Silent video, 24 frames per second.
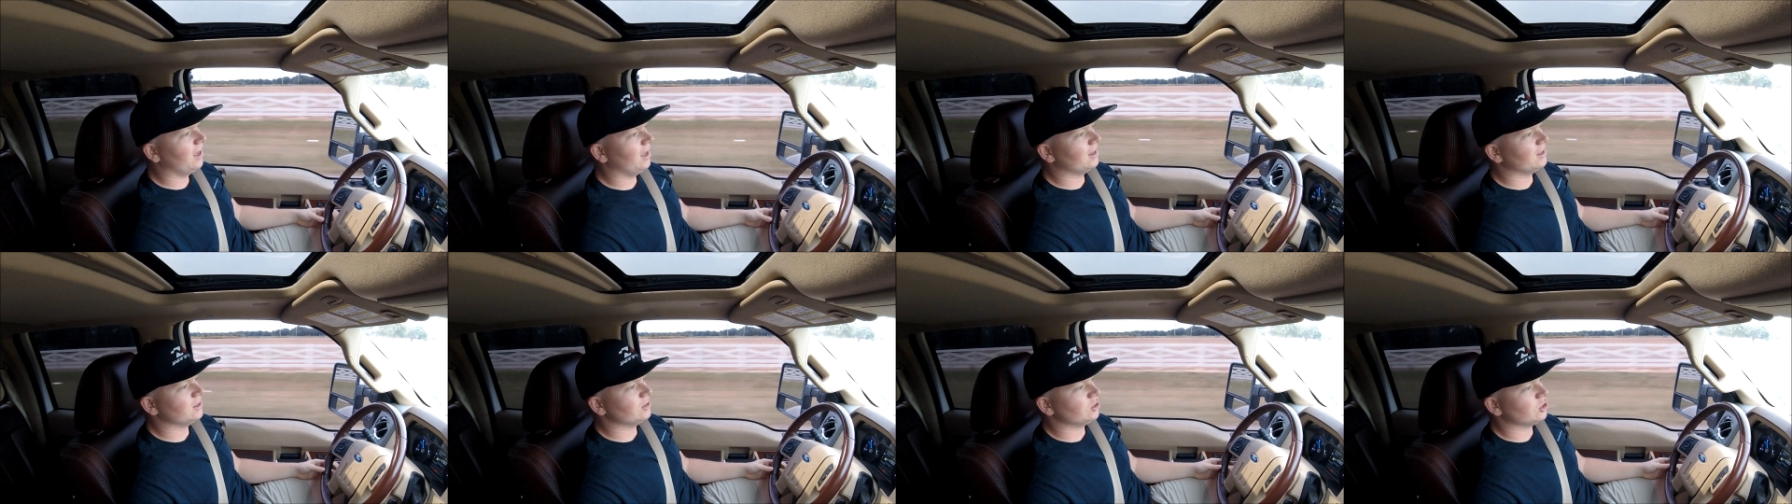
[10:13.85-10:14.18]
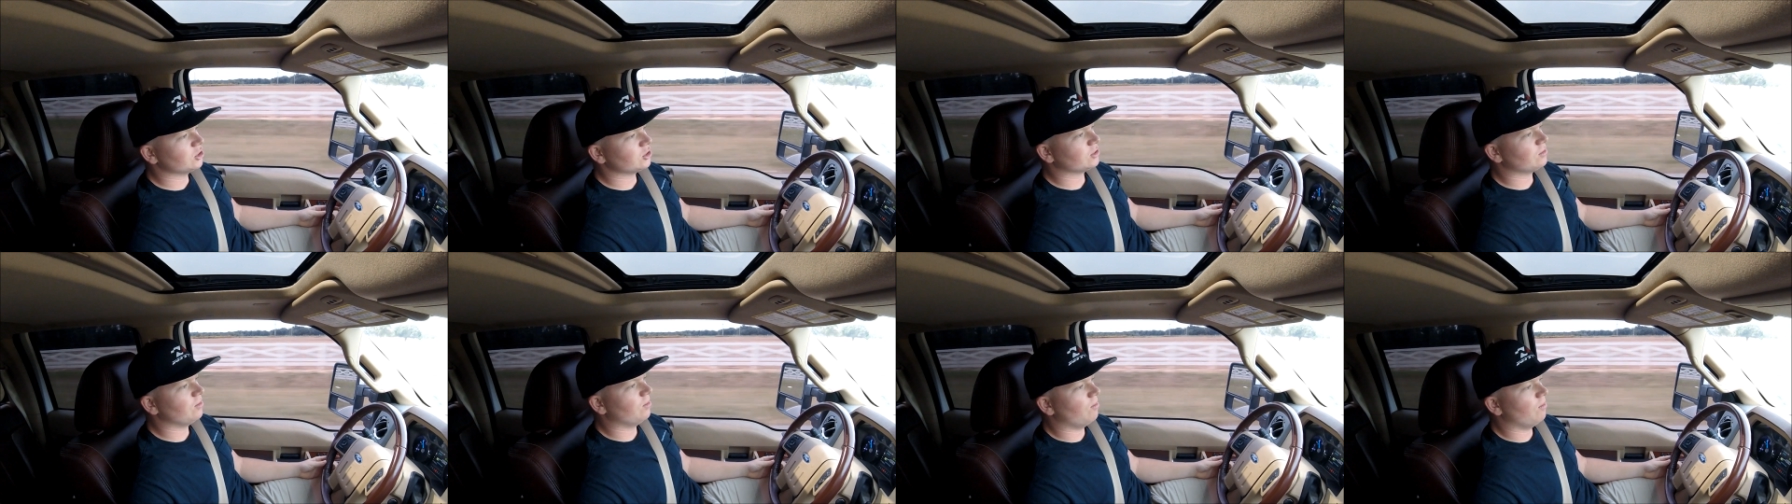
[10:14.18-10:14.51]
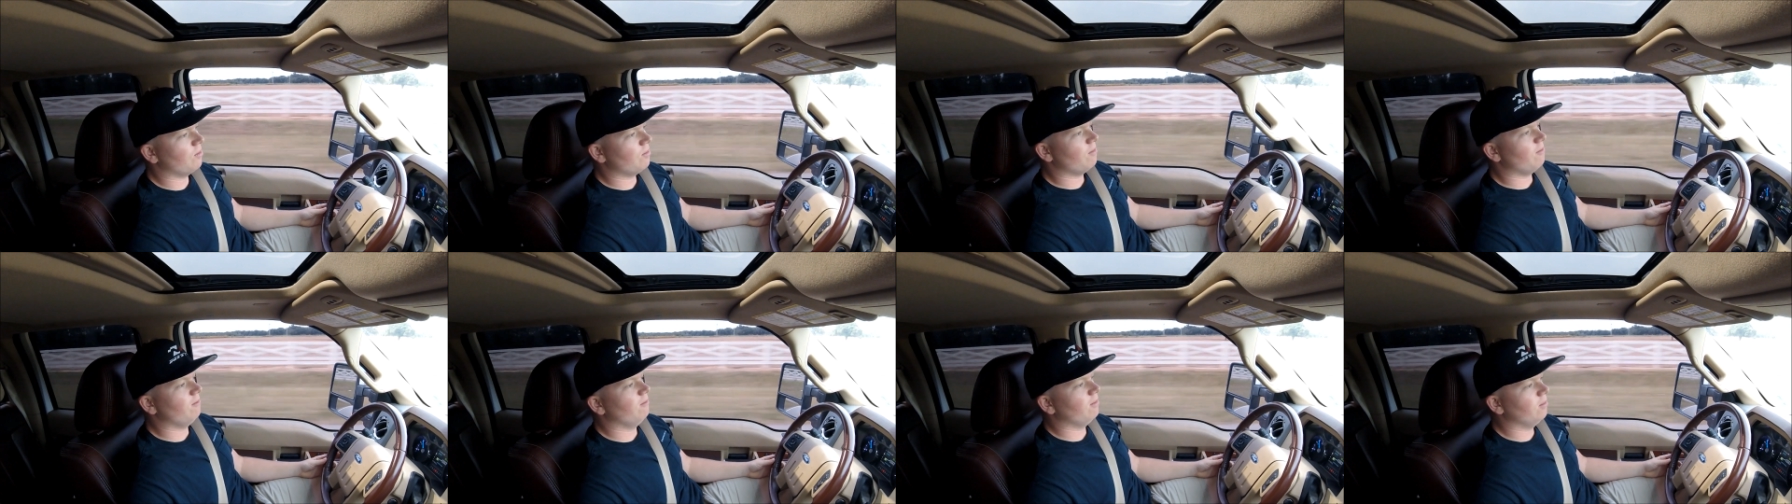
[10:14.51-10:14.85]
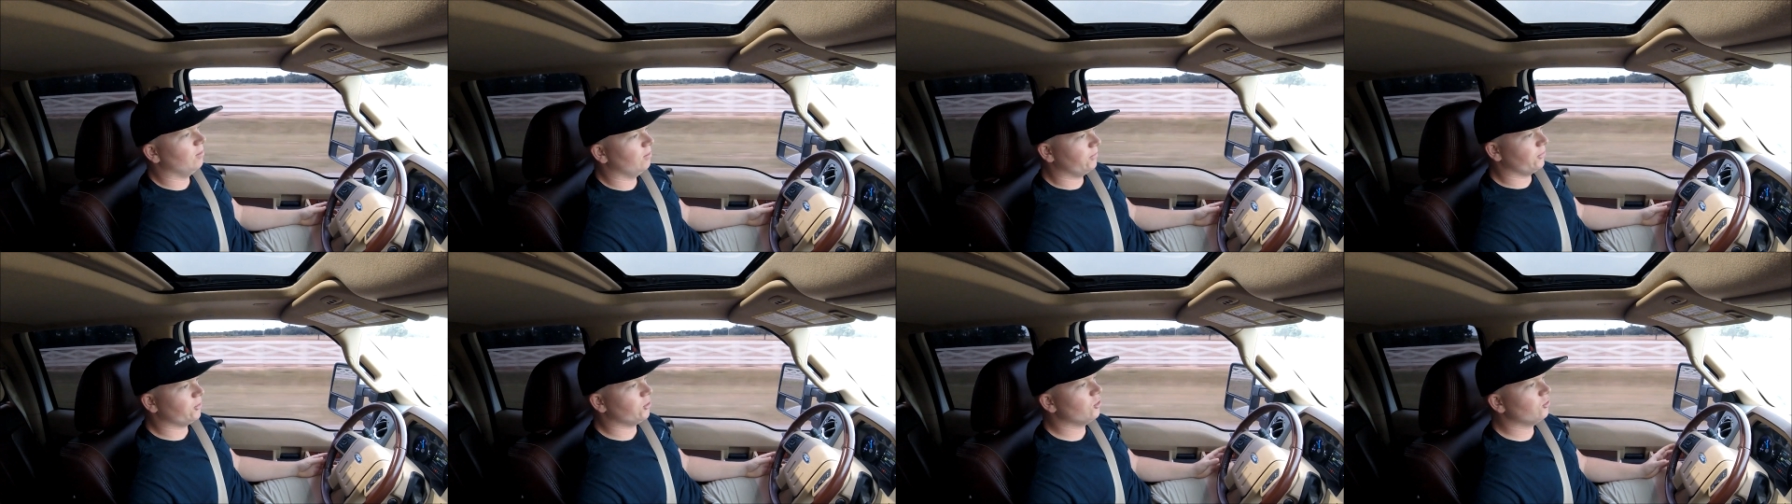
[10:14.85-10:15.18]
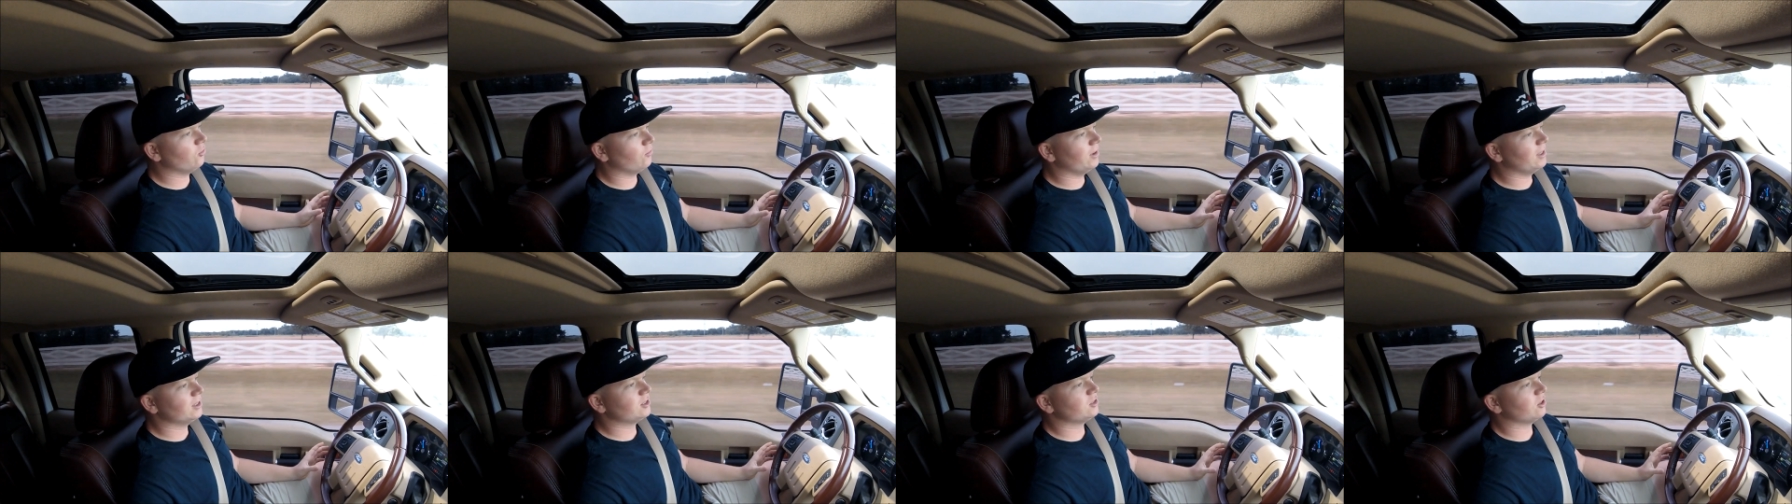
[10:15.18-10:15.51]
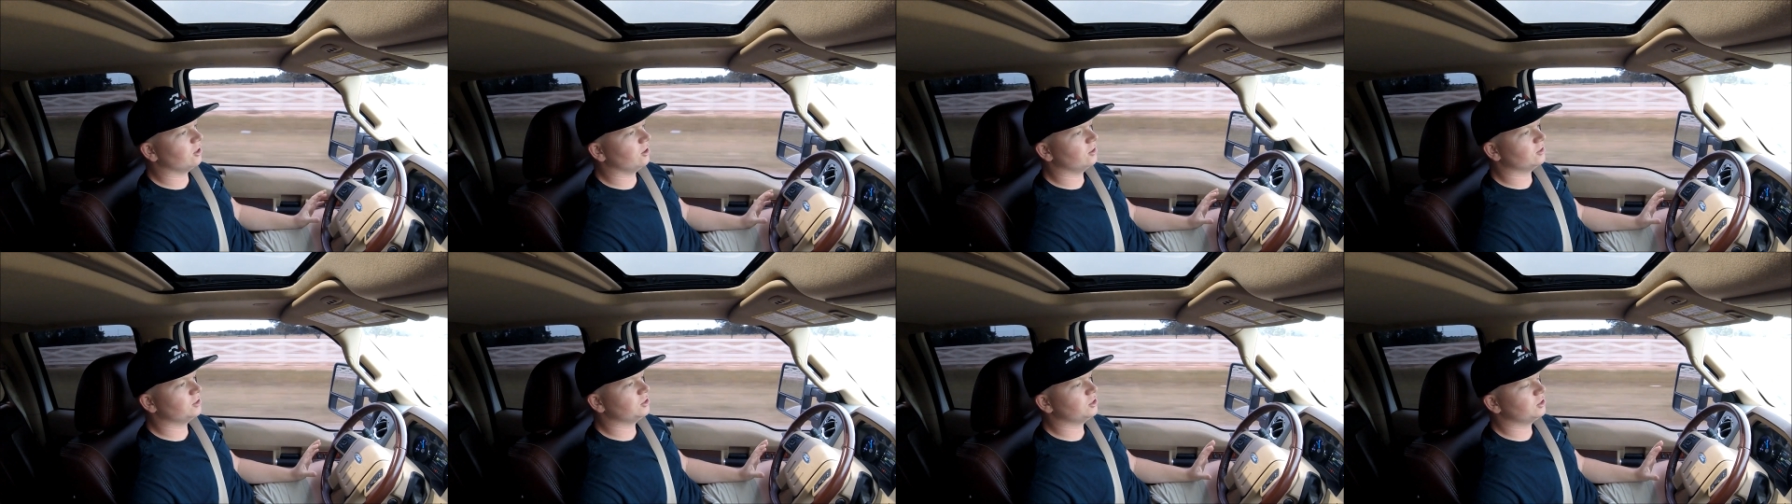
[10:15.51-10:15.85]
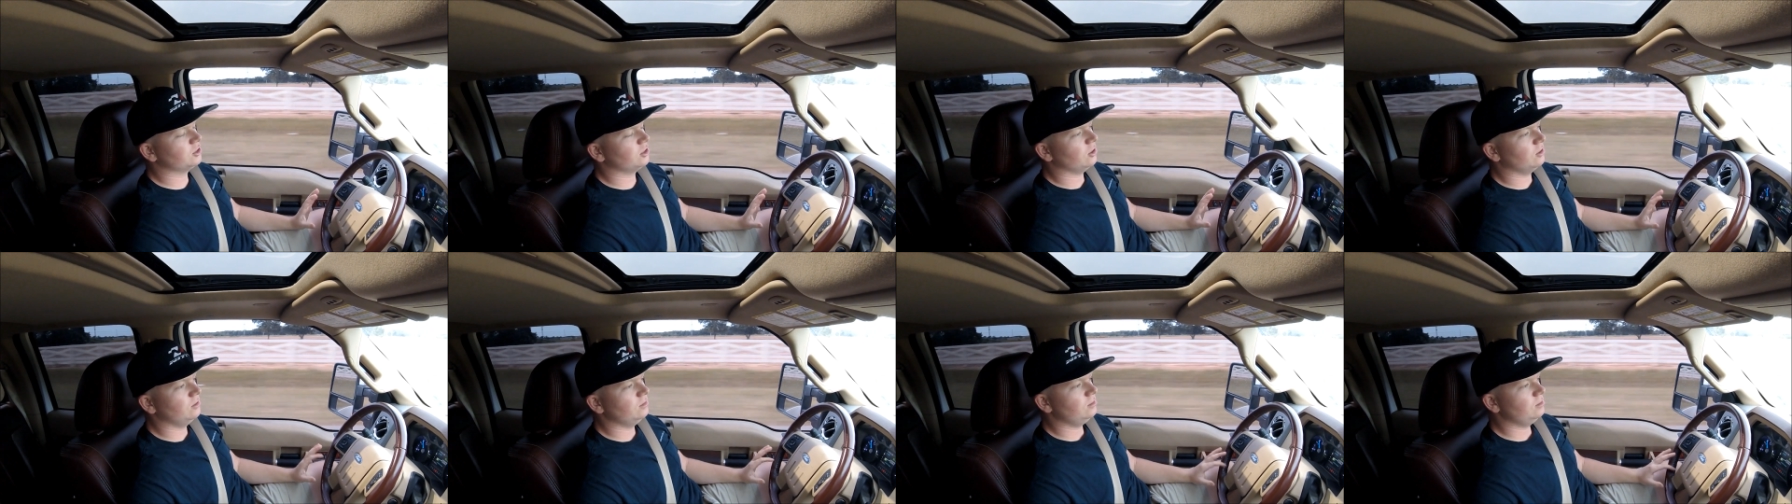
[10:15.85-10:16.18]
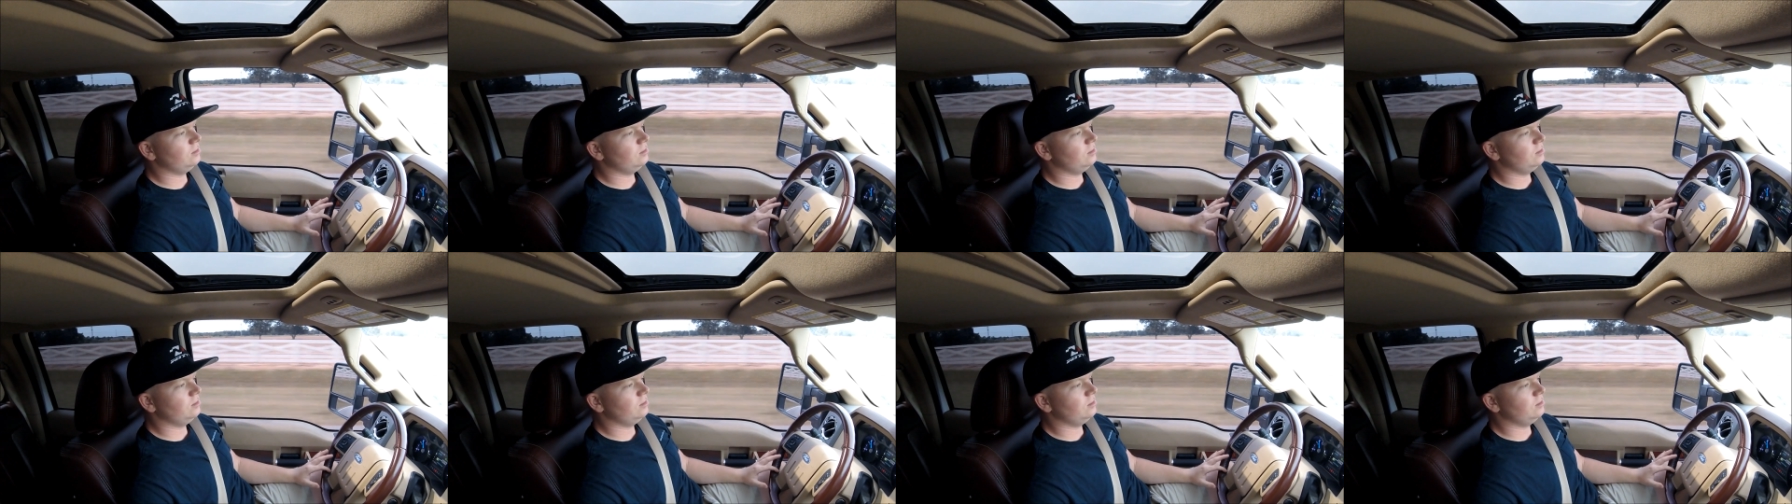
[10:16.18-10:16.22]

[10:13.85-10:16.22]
kit, just do the research